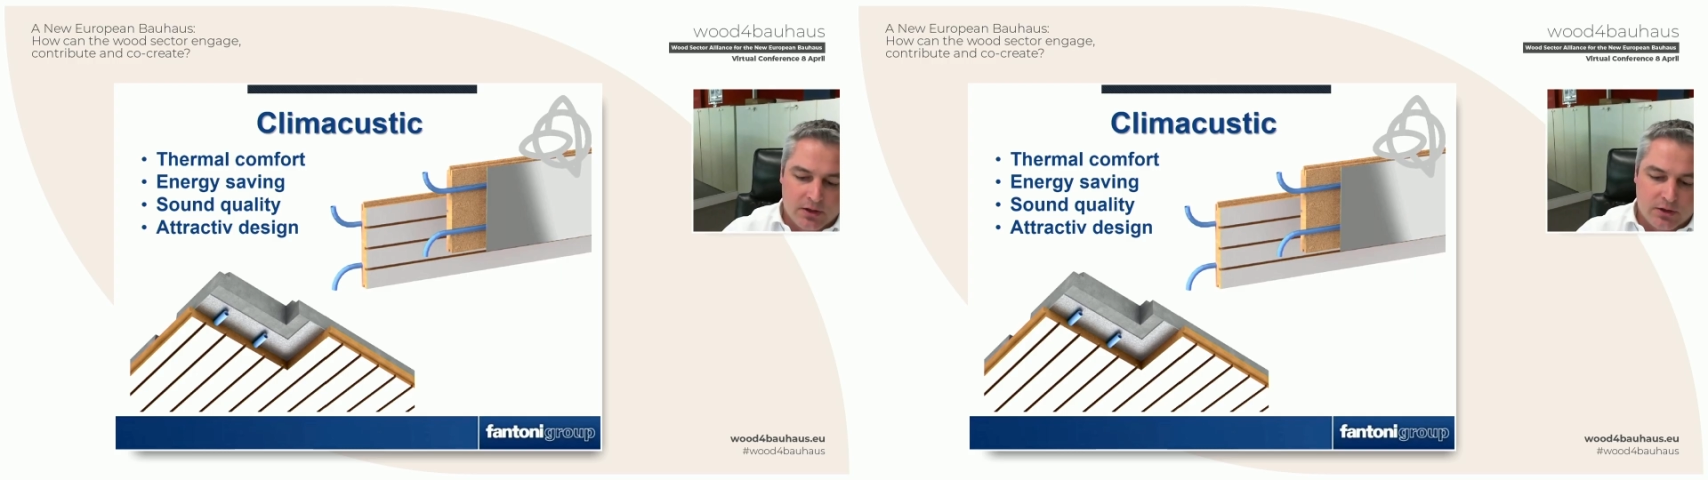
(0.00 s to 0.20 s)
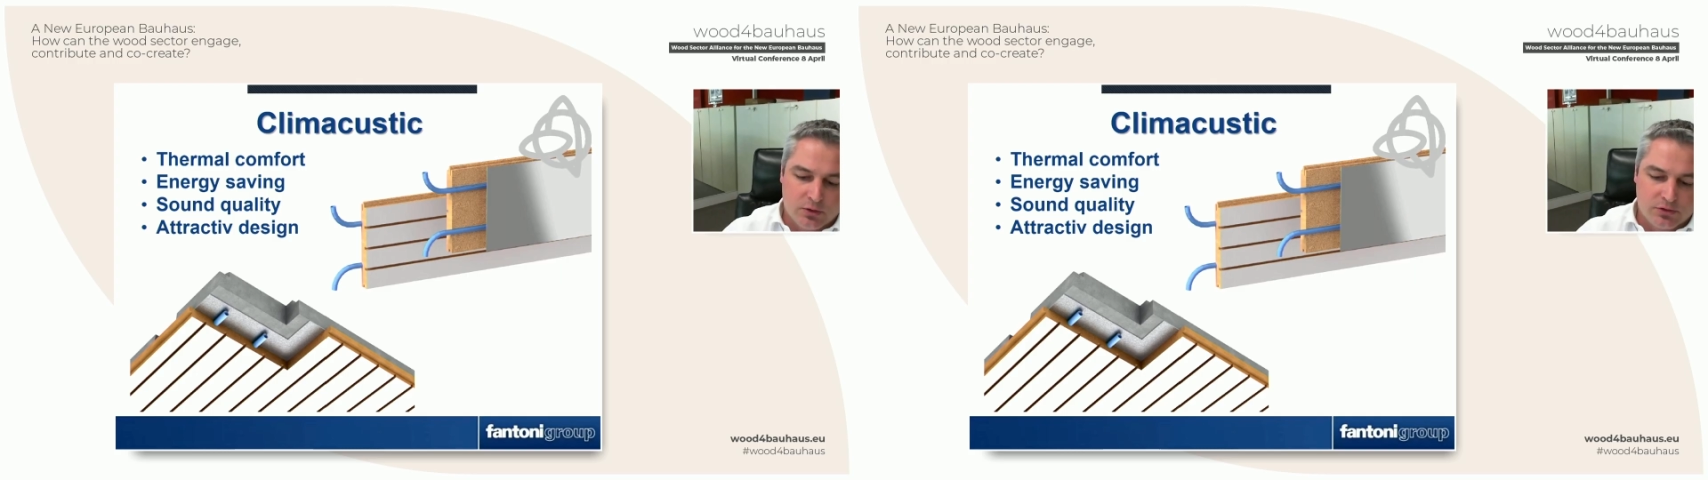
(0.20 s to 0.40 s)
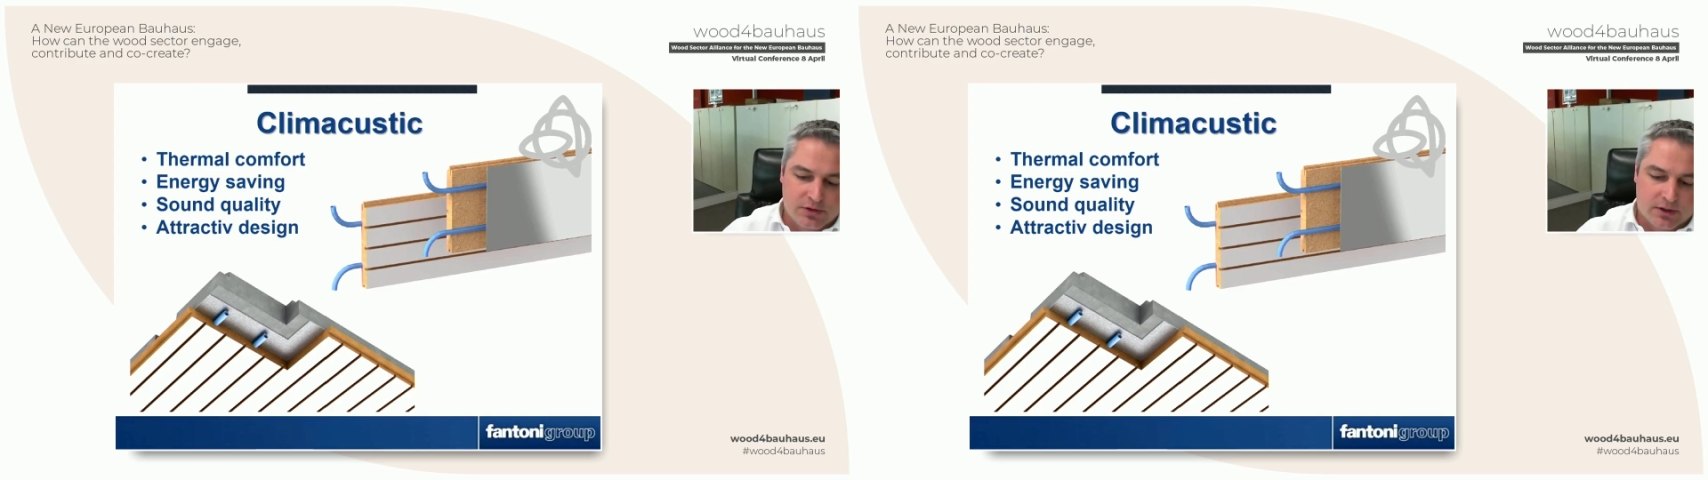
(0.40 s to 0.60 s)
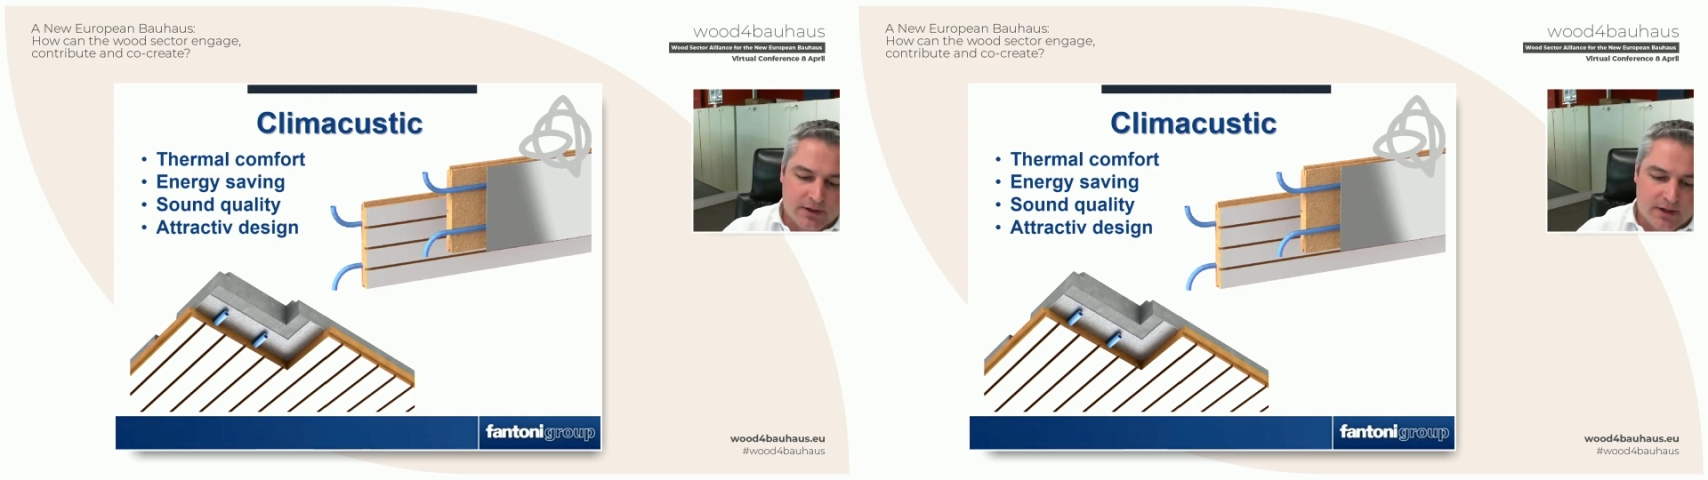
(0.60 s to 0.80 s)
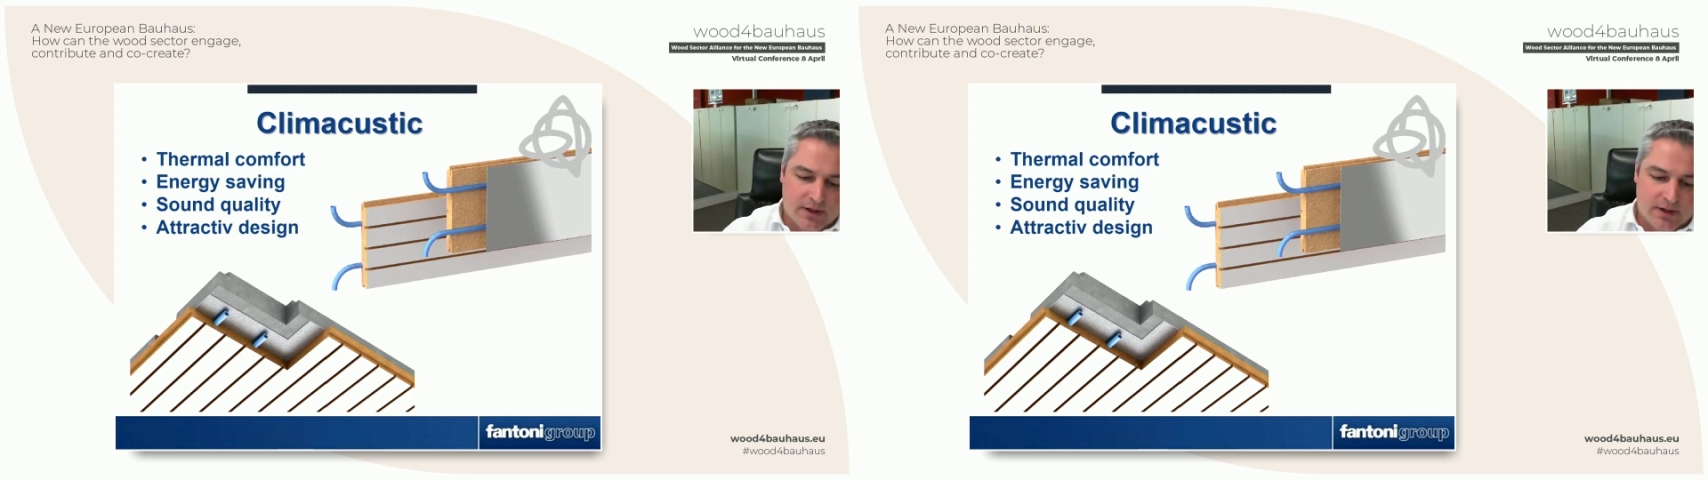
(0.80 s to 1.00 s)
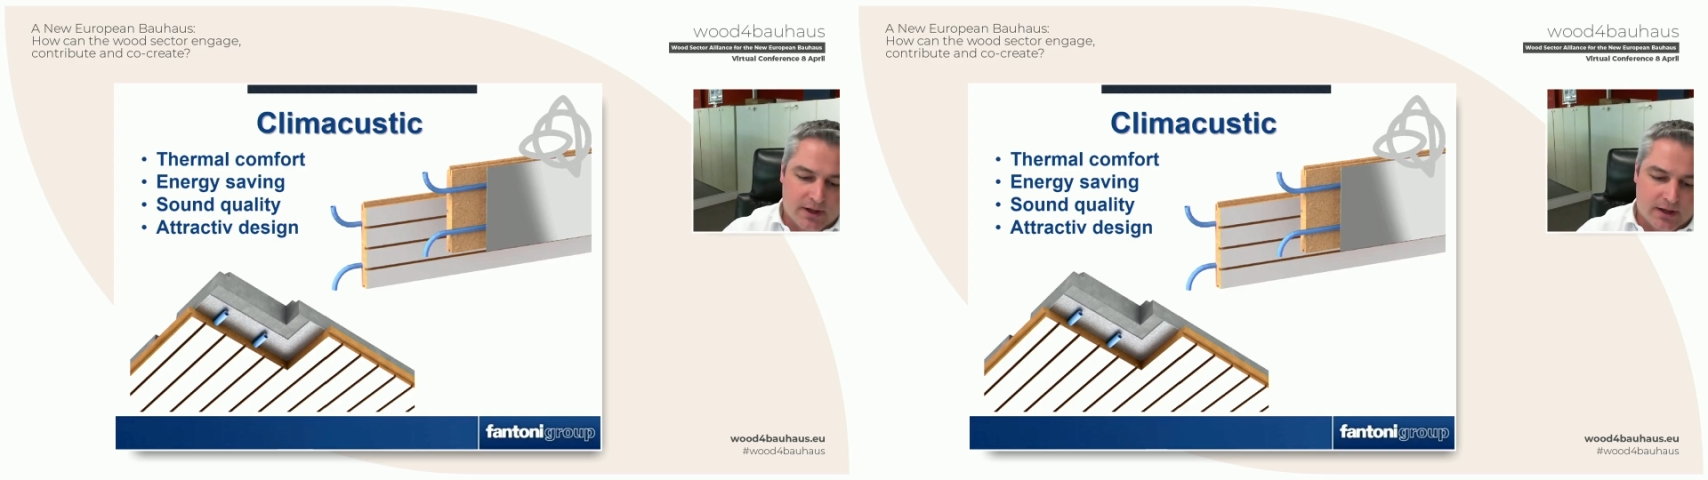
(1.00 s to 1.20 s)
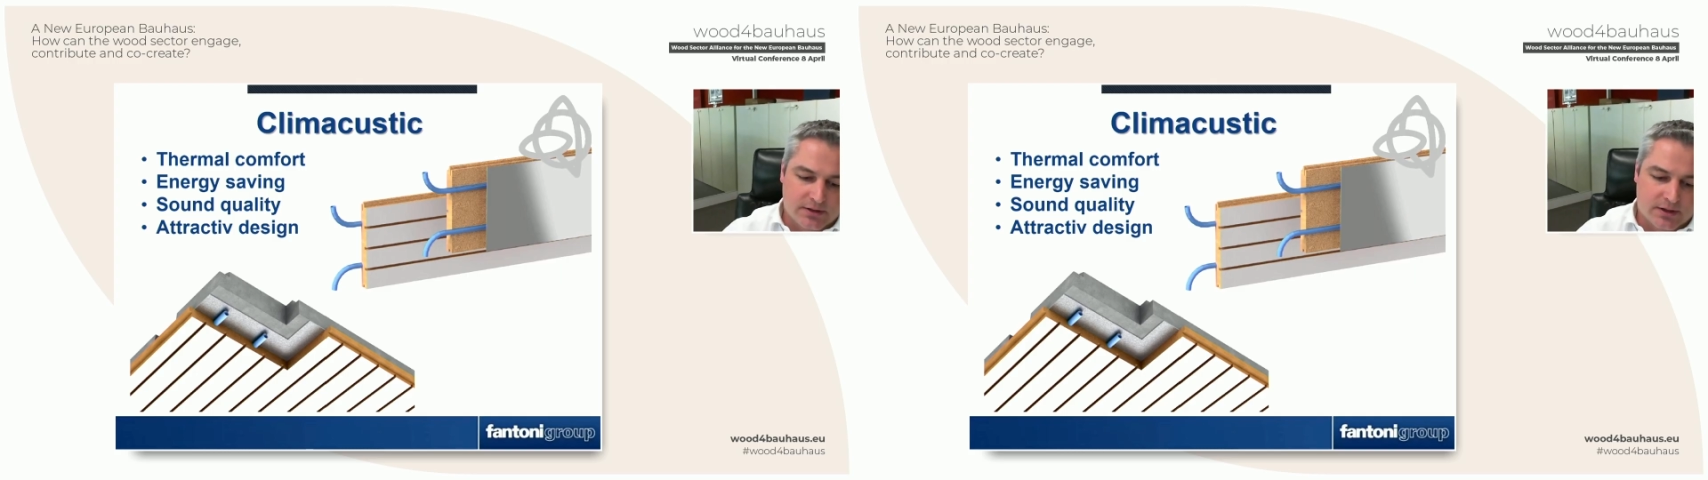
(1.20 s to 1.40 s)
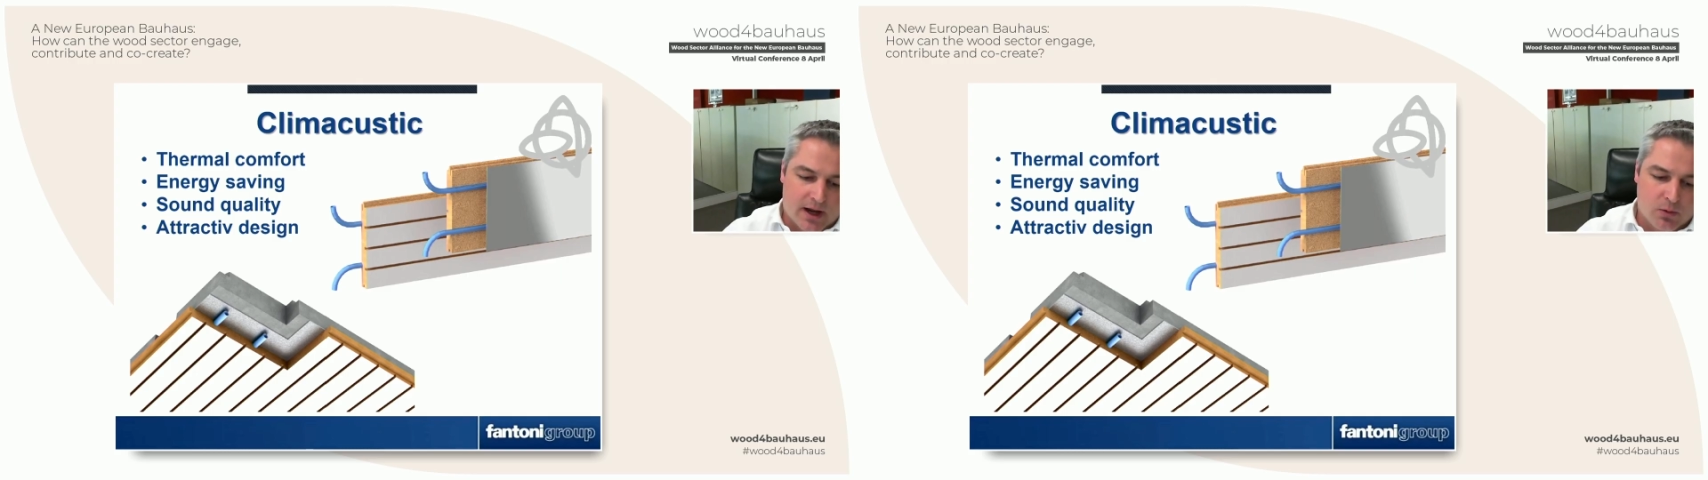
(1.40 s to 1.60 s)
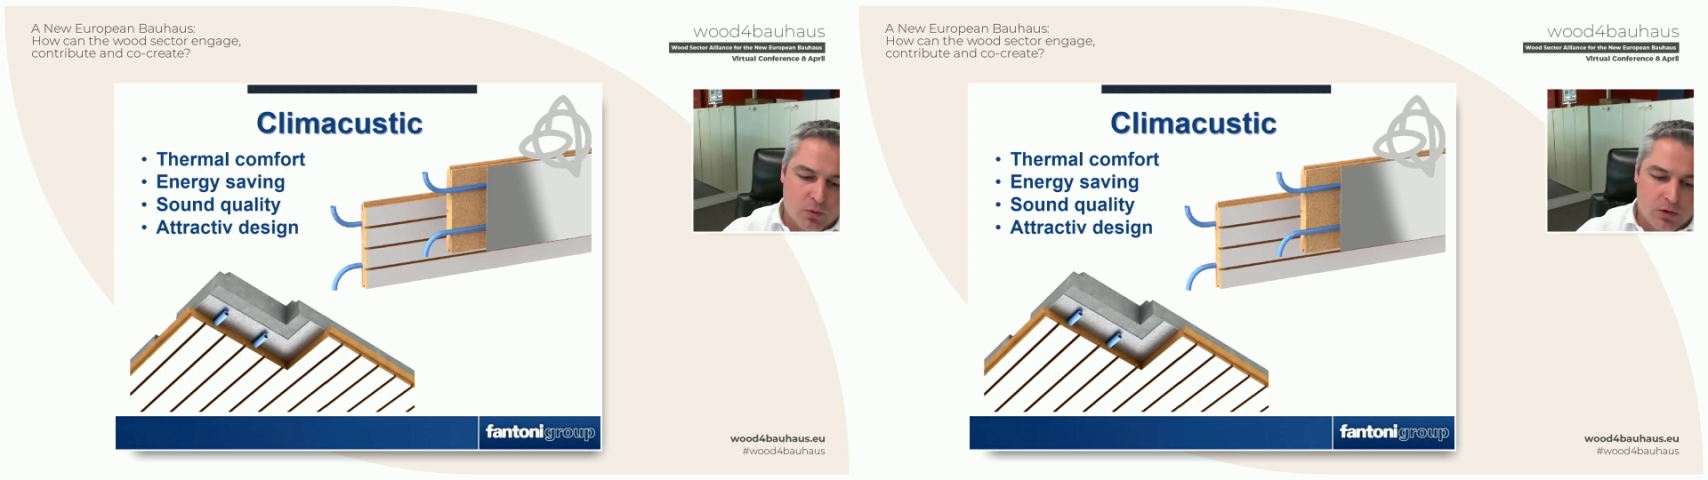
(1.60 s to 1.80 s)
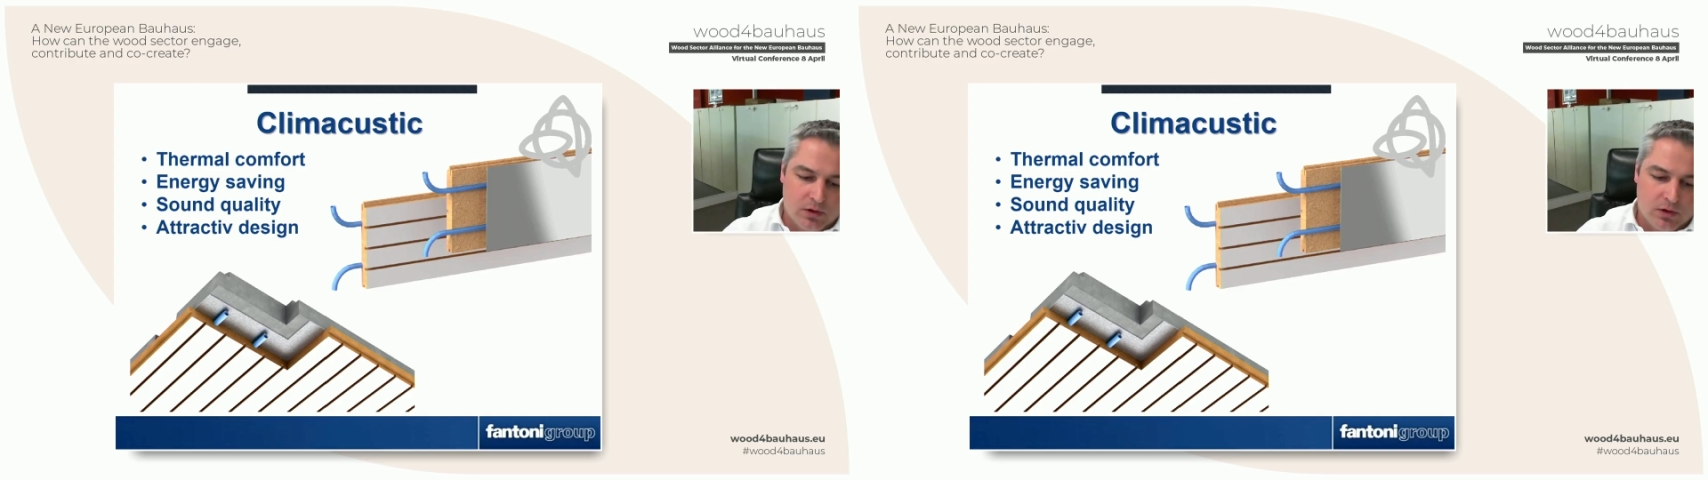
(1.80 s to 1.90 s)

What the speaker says: used as a wall